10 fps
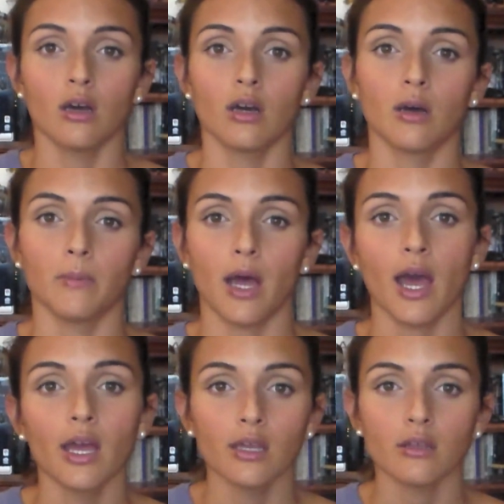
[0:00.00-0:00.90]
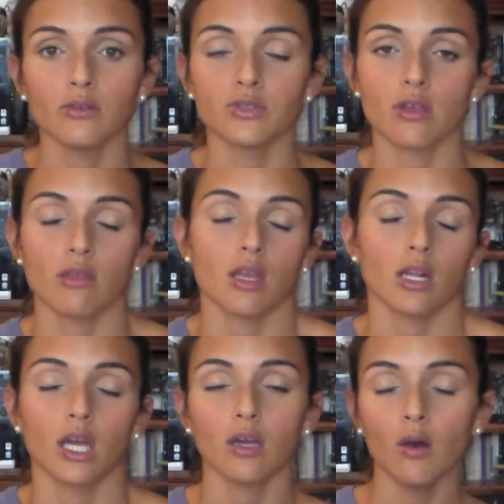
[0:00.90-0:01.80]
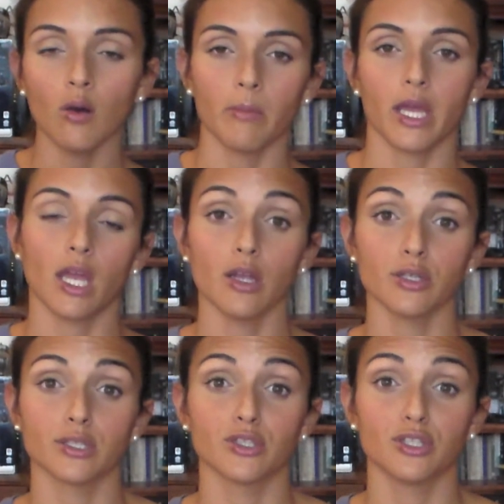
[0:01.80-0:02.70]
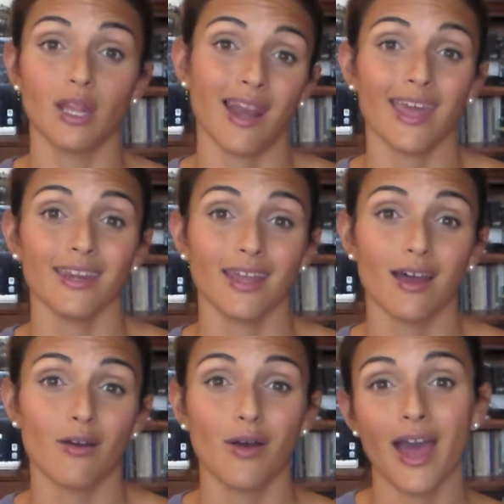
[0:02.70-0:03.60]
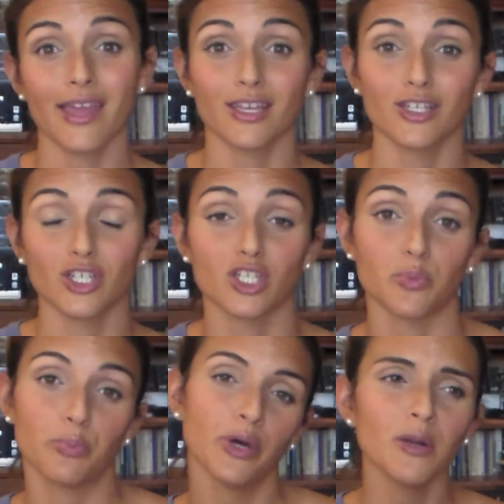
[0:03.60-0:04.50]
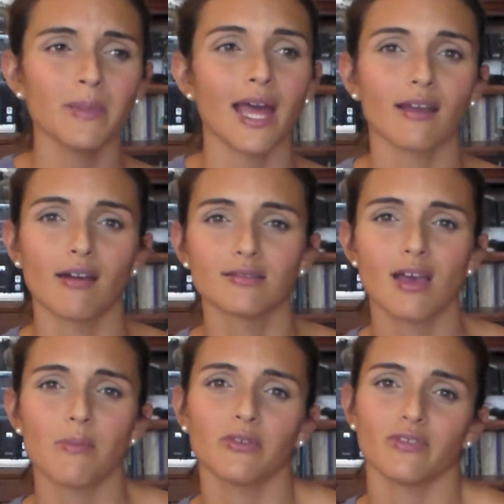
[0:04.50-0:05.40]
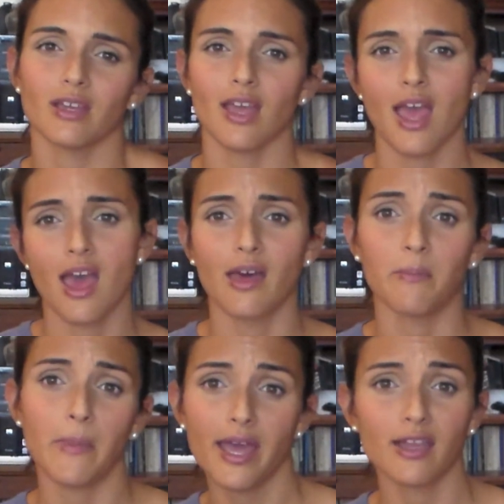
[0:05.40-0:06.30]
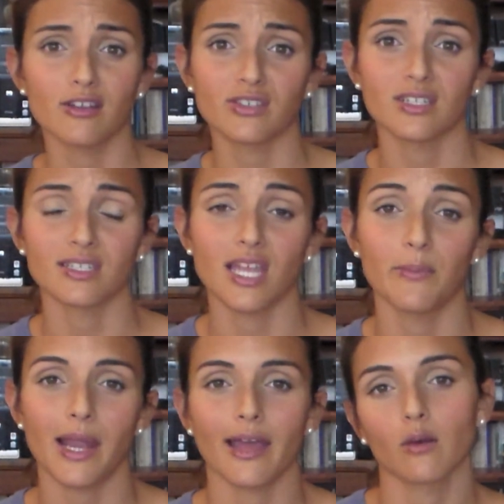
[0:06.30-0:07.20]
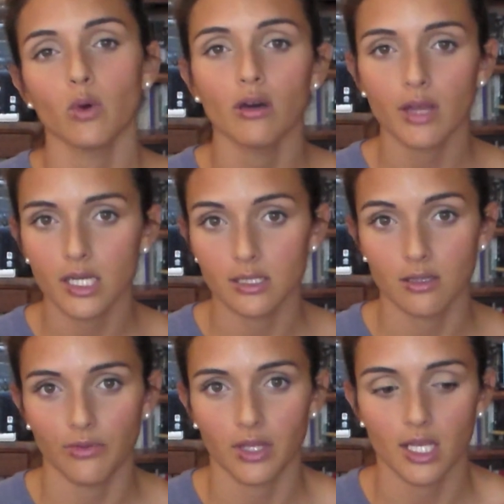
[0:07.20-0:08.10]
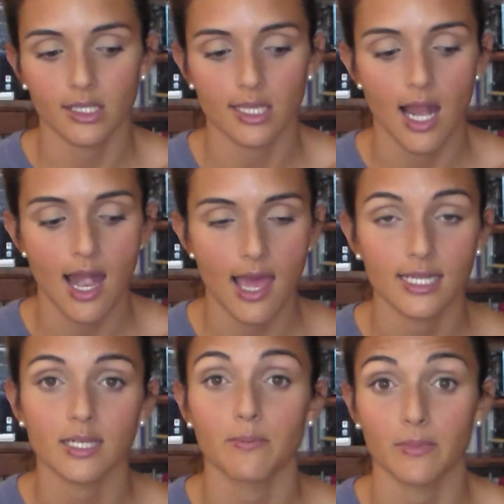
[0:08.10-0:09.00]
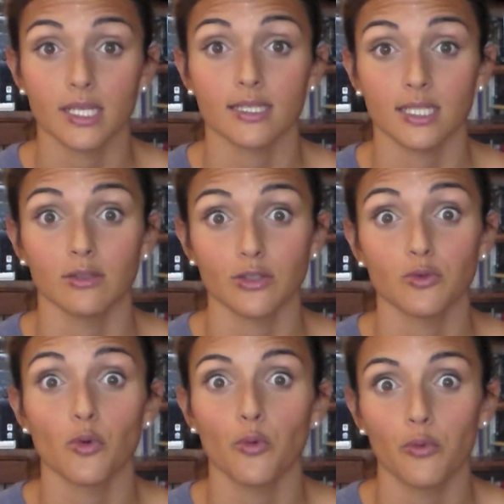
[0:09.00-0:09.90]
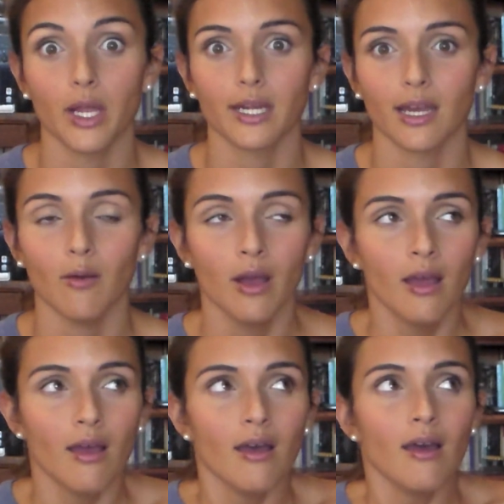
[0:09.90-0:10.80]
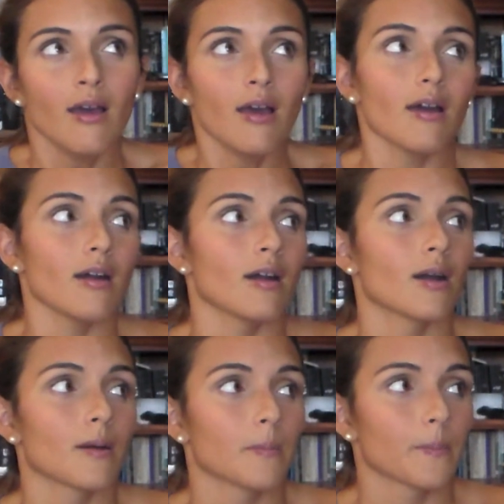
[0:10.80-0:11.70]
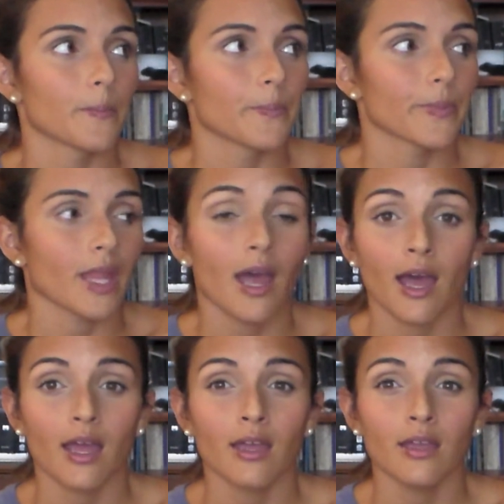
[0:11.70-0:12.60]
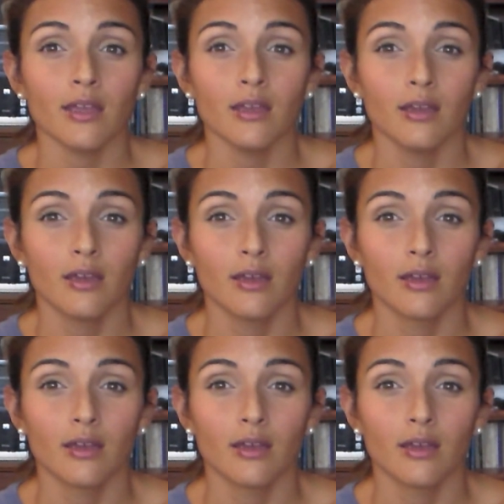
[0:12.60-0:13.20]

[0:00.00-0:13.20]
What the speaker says: I used to think like, oh, my hair's light now, I can just put a black on top of it and my hair is gonna stay black. Well, that is not the case, let me tell you right now. I